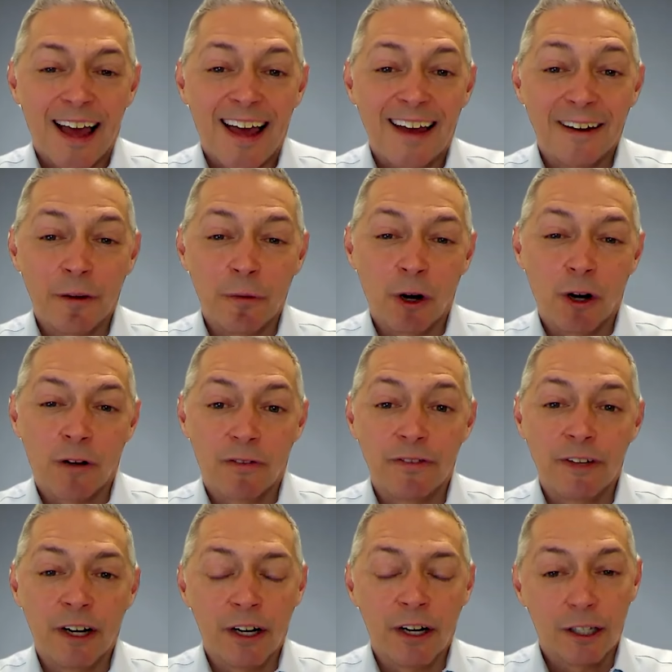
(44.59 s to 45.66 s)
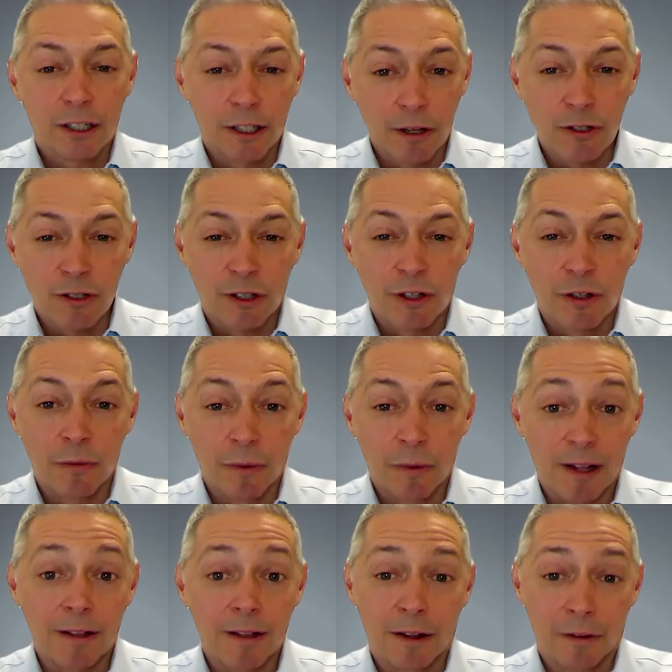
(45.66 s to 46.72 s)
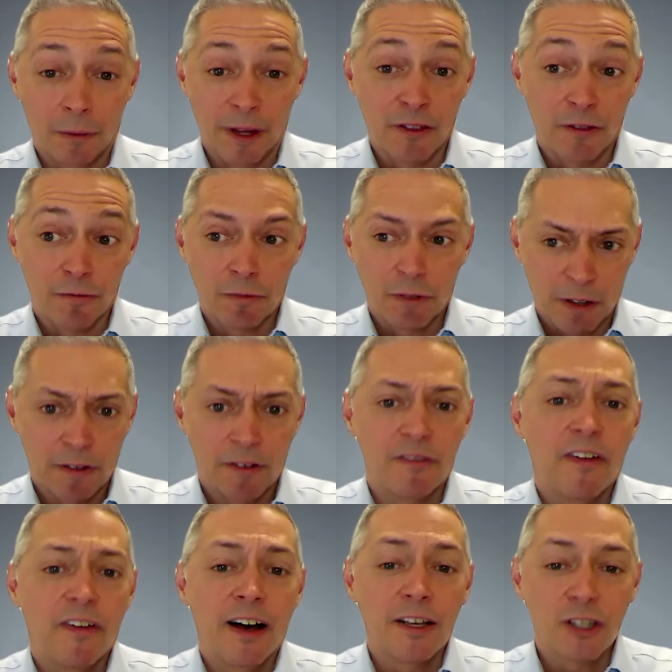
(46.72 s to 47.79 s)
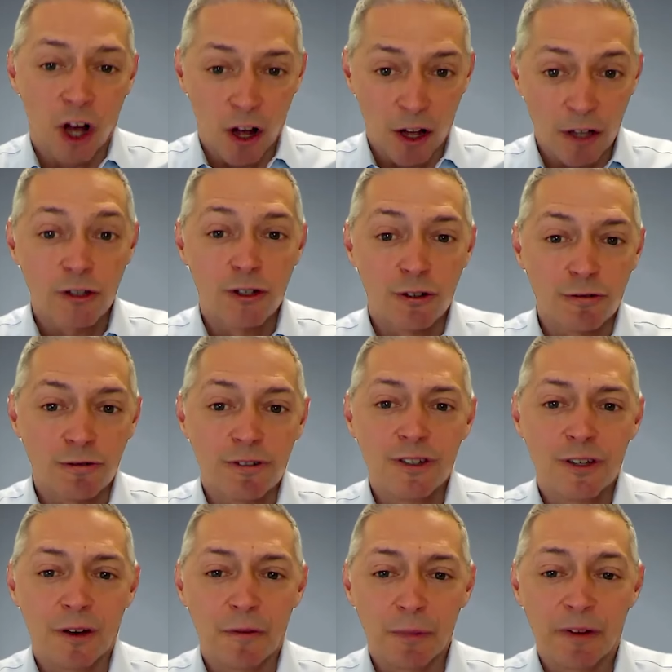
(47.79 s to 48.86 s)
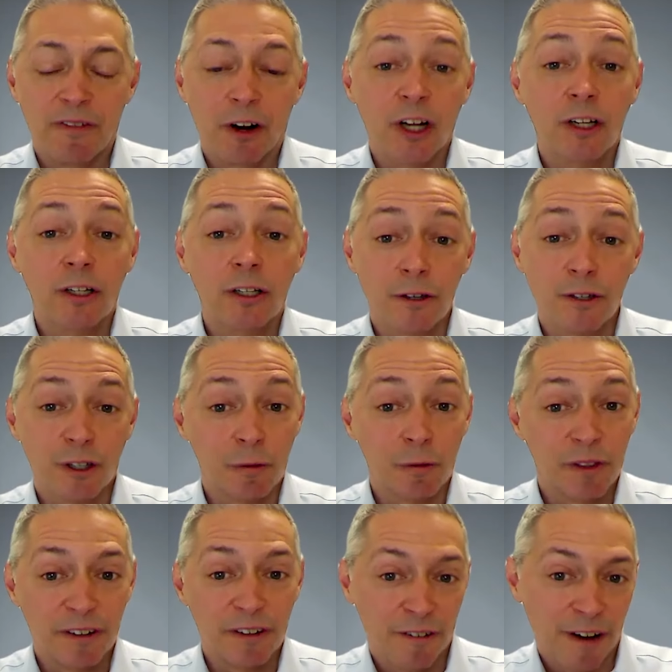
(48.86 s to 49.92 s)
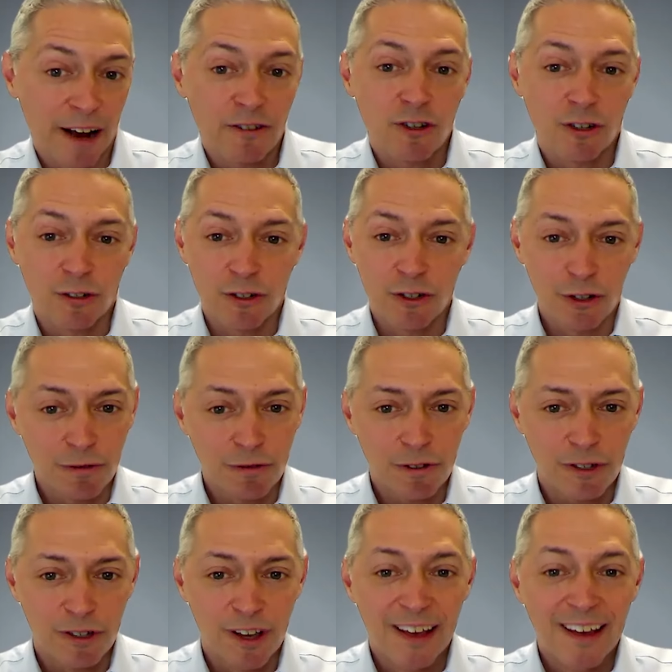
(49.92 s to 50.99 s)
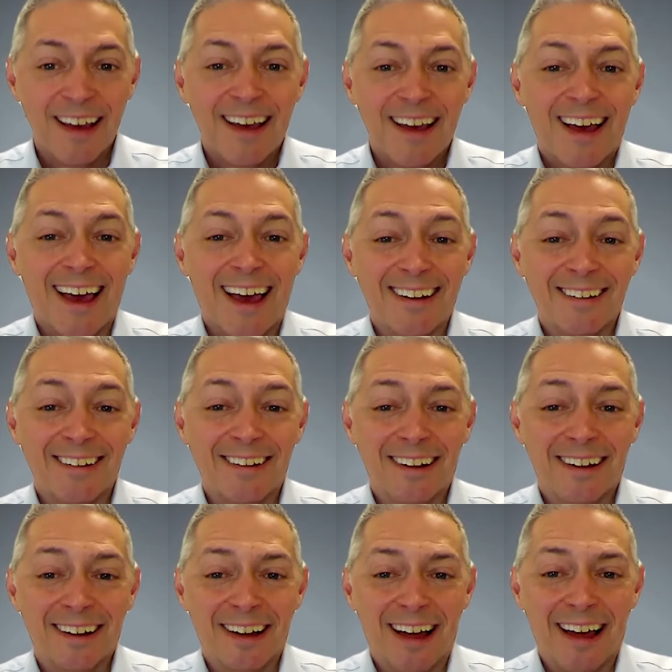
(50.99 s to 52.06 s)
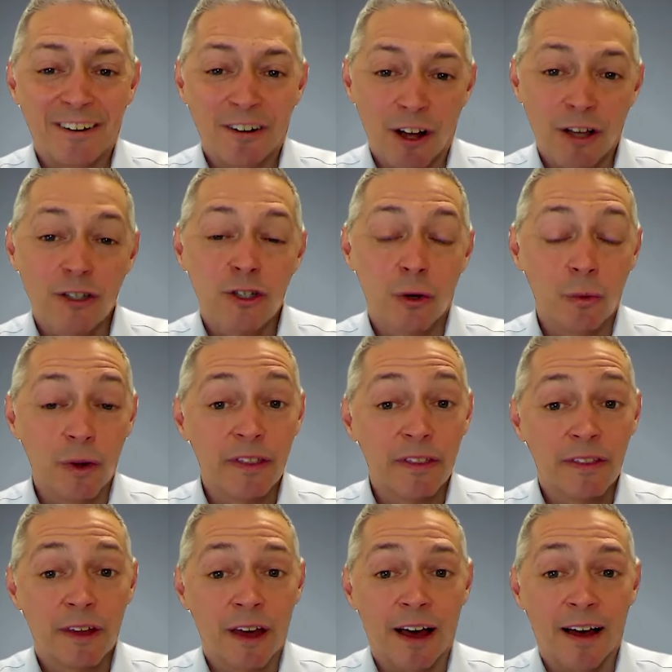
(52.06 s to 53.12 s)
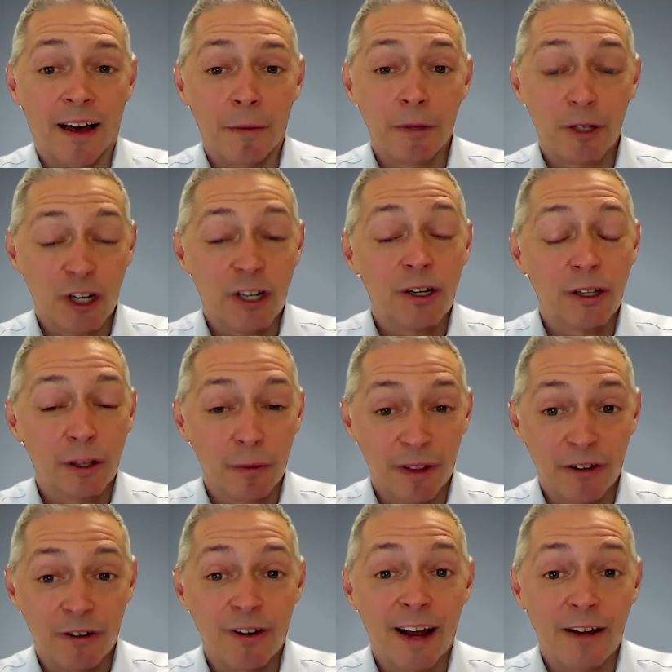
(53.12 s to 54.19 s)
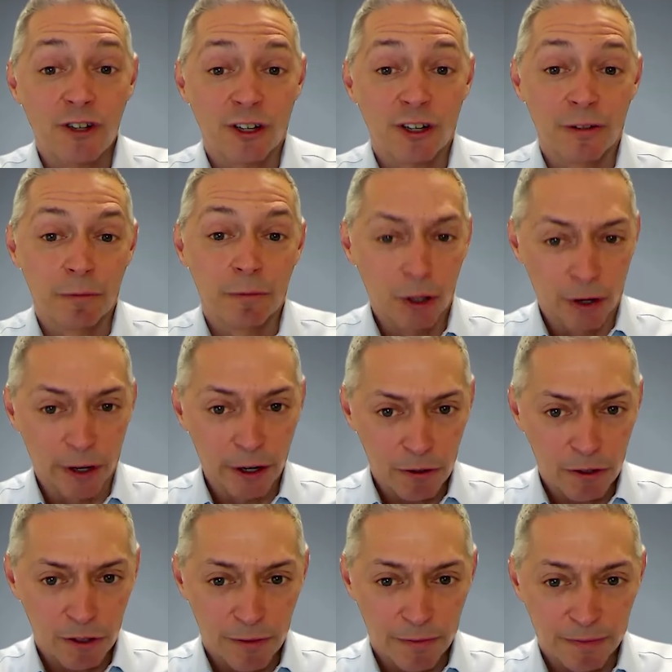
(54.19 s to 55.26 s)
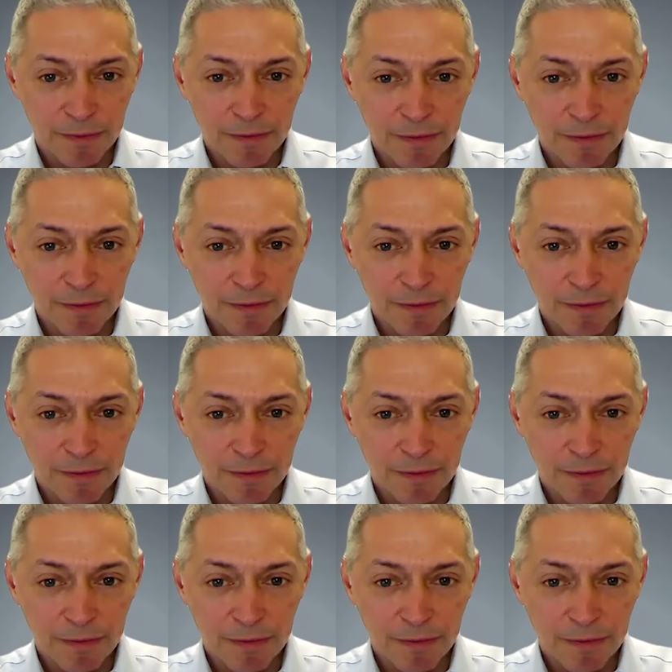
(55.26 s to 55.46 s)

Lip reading: And I work very closely with, I advise all students, but very closely with international students and also with, particularly with international employers.